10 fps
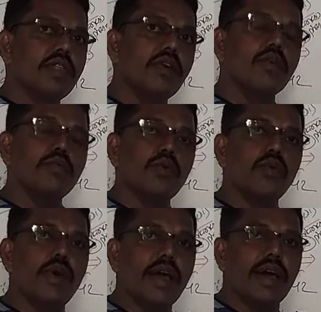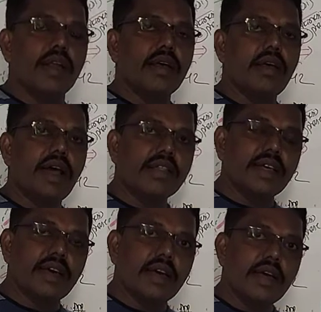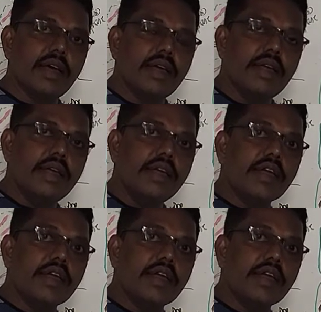they will move here at the